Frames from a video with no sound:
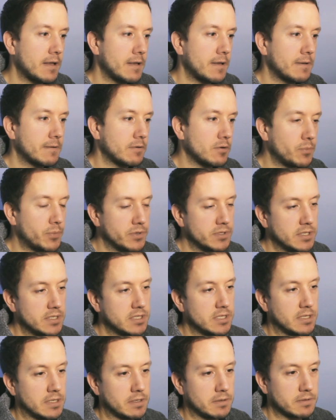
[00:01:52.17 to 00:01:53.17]

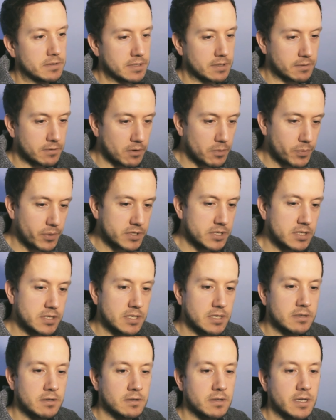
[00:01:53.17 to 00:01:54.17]

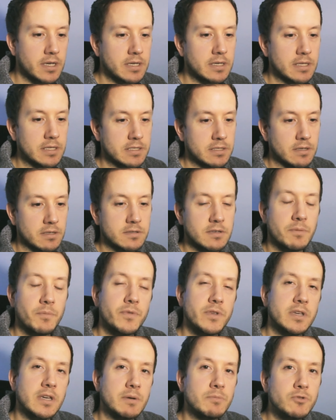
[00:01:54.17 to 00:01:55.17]
compositing today, it's not
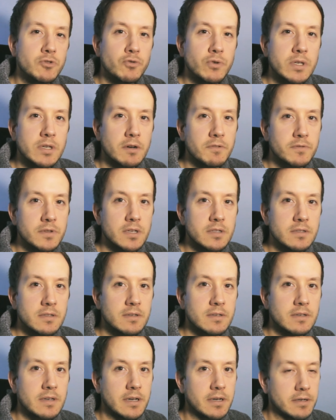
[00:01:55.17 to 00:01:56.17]
something I'm doing often,
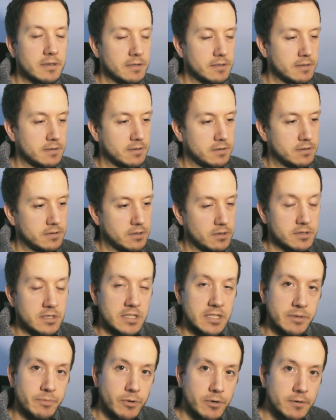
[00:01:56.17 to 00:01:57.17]
not
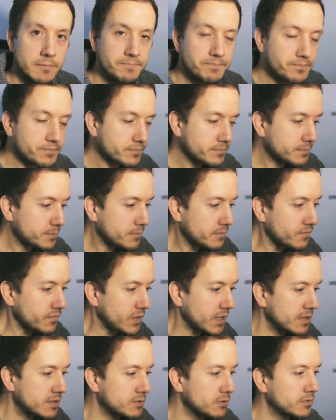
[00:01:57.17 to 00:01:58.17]
anymore.
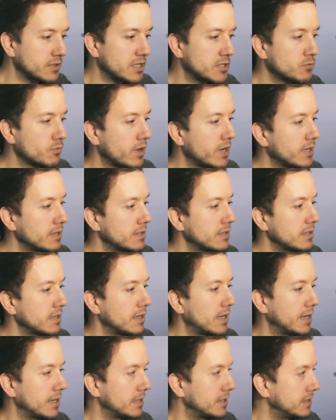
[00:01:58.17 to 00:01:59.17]
So that's why
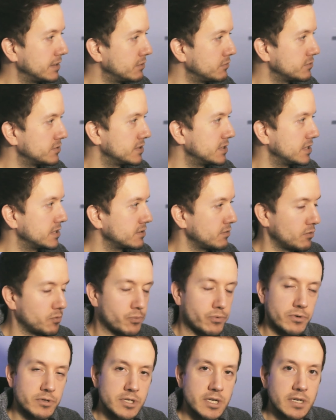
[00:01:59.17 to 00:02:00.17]
I use this old
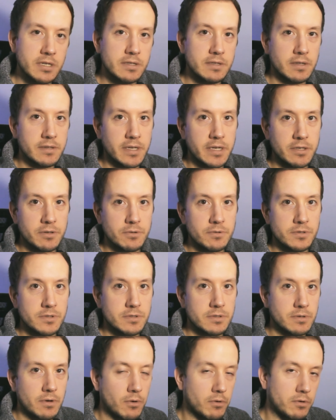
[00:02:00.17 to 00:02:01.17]
project and I use old